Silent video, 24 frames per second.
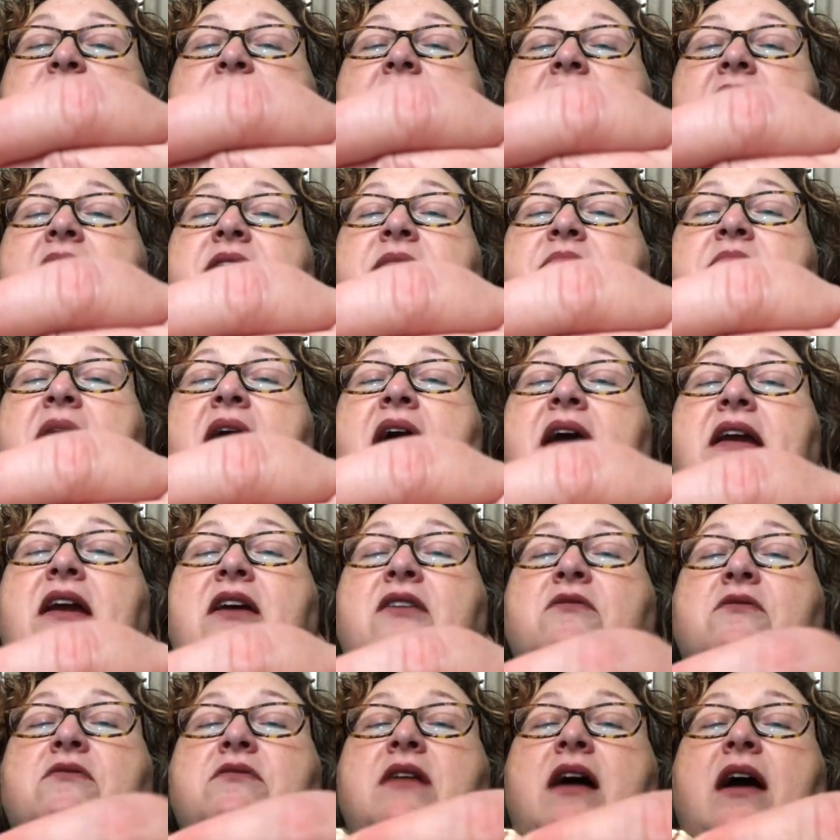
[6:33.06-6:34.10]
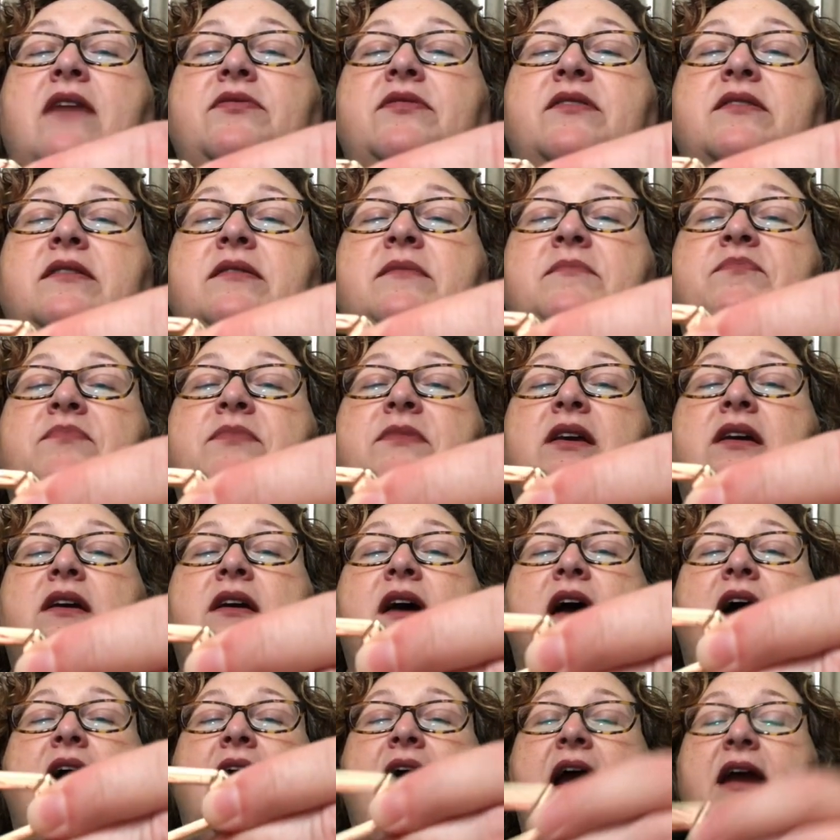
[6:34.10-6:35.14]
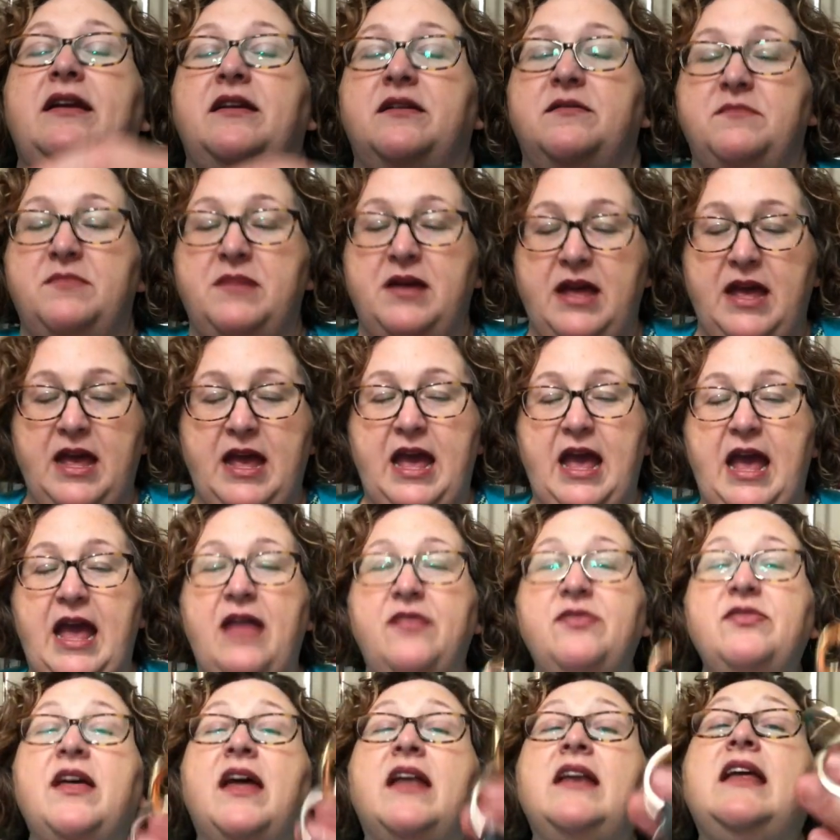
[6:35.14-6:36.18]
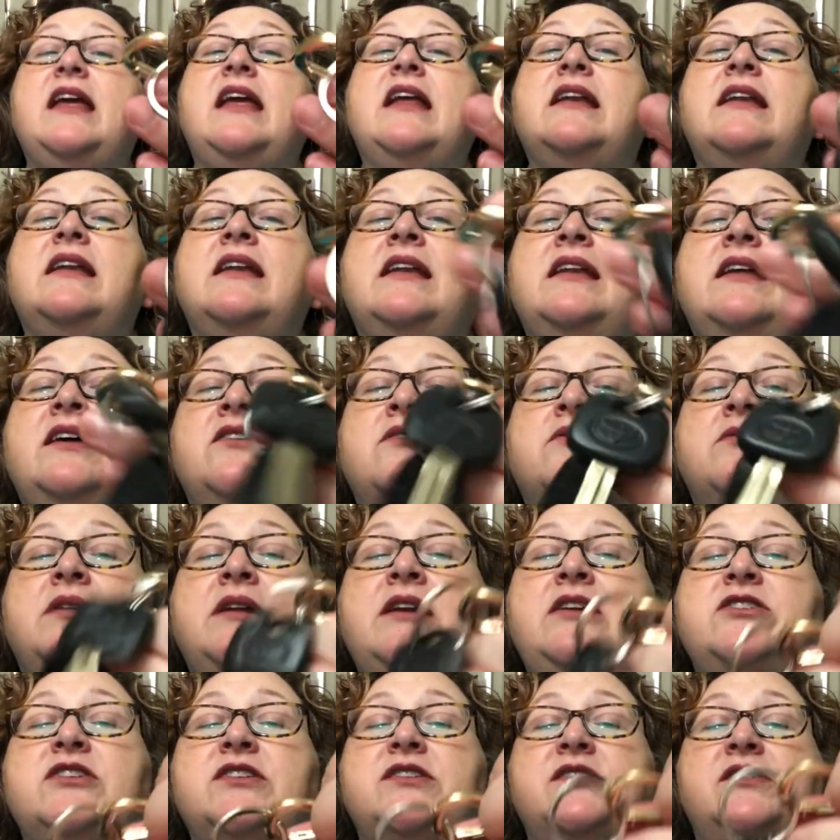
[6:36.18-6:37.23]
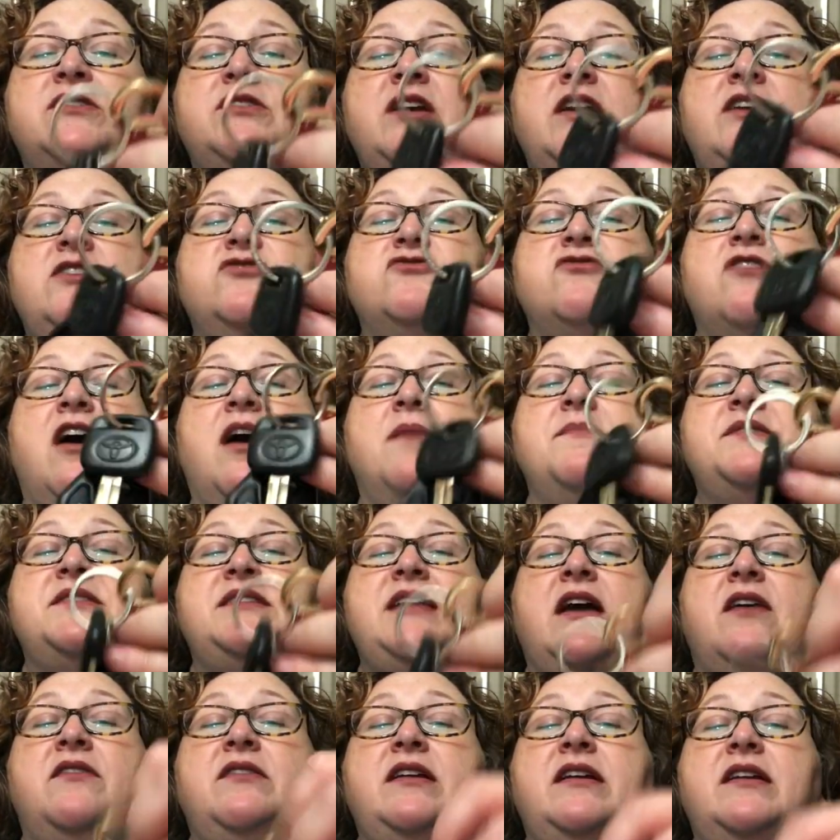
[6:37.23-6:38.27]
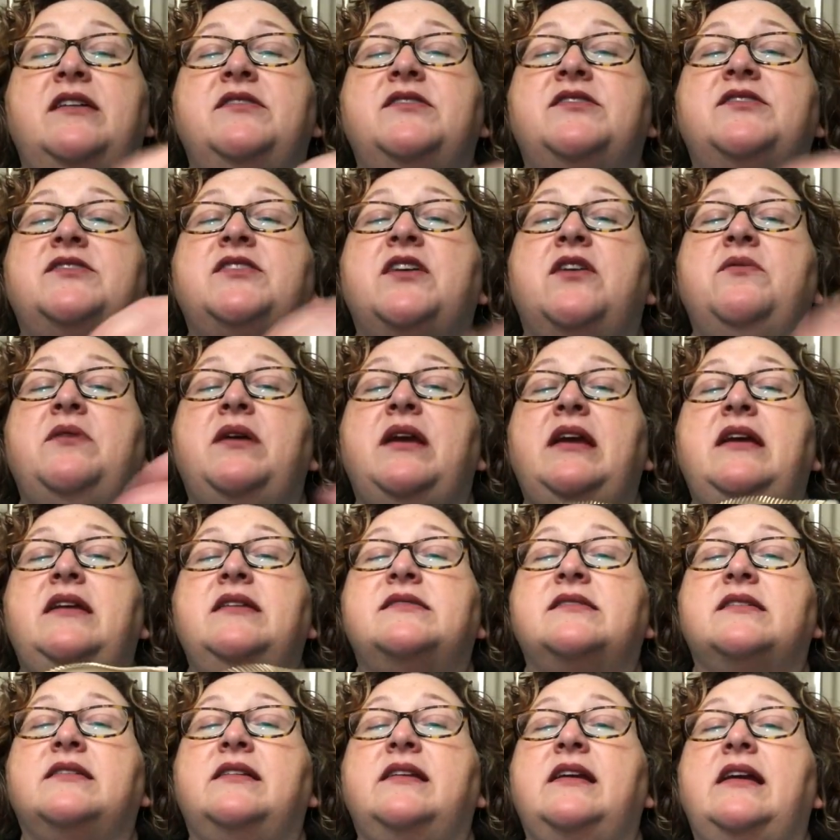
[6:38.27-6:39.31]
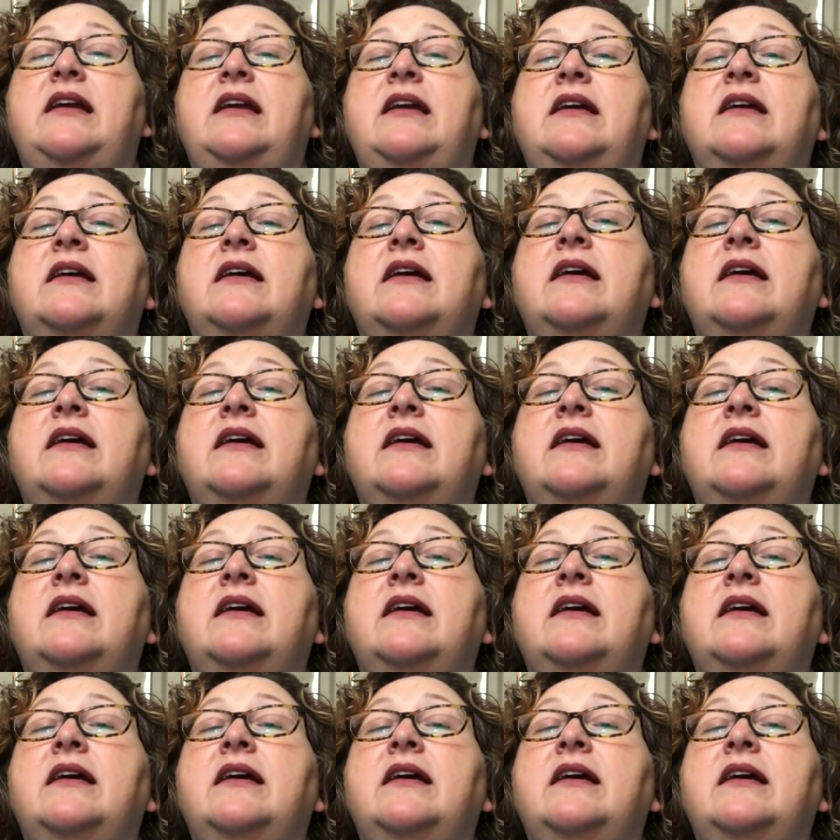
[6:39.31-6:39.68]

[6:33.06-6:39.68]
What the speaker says: my error, not the item. And then it literally it drops down in so easily.